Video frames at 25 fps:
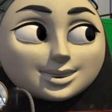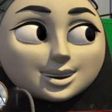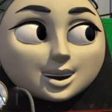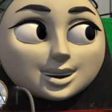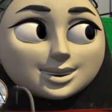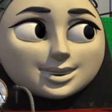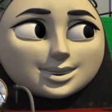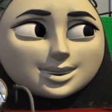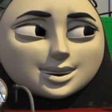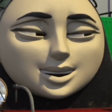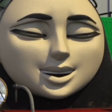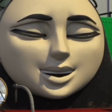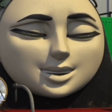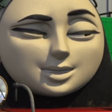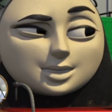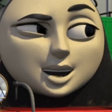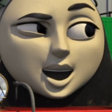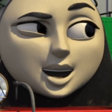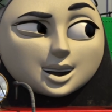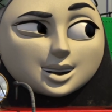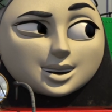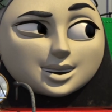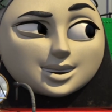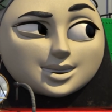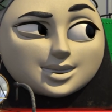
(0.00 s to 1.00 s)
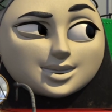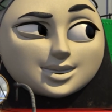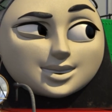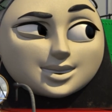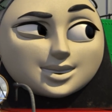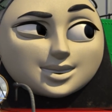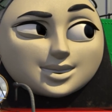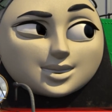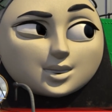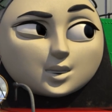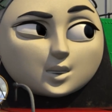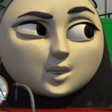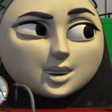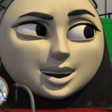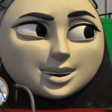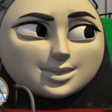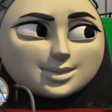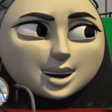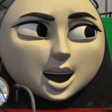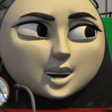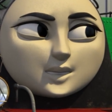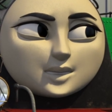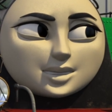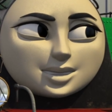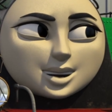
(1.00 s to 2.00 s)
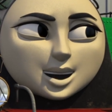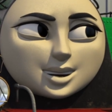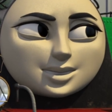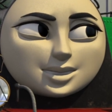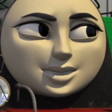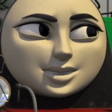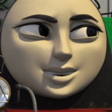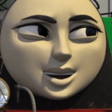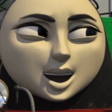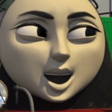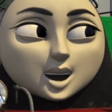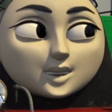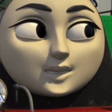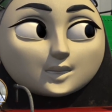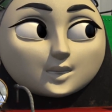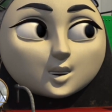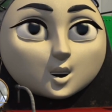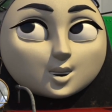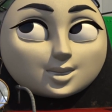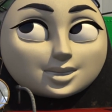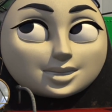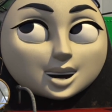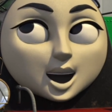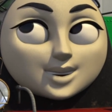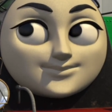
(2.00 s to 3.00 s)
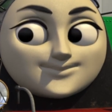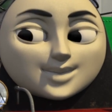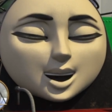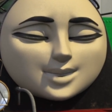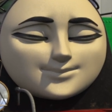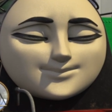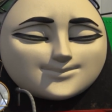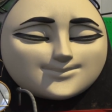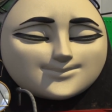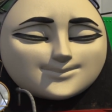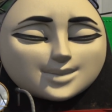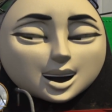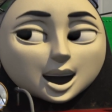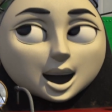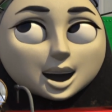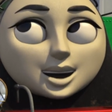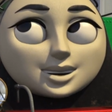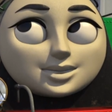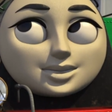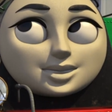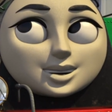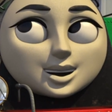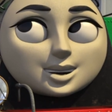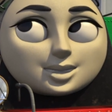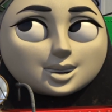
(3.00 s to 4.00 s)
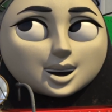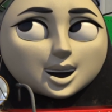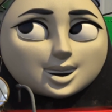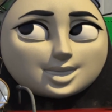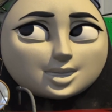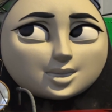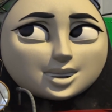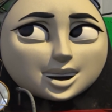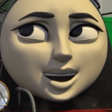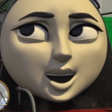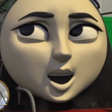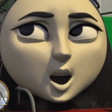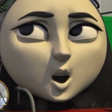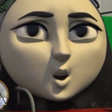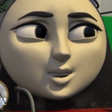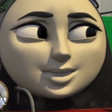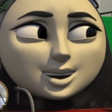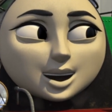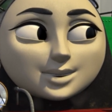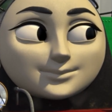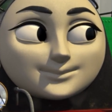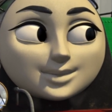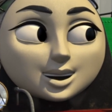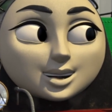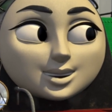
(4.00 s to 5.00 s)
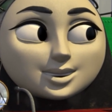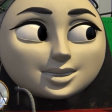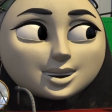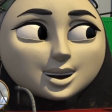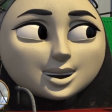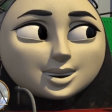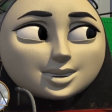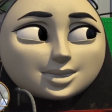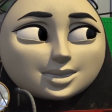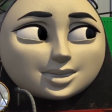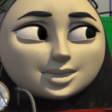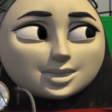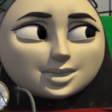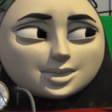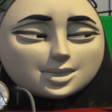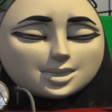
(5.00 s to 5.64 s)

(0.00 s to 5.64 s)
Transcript: In Italy, we have discovered some amazing ancient art and buildings.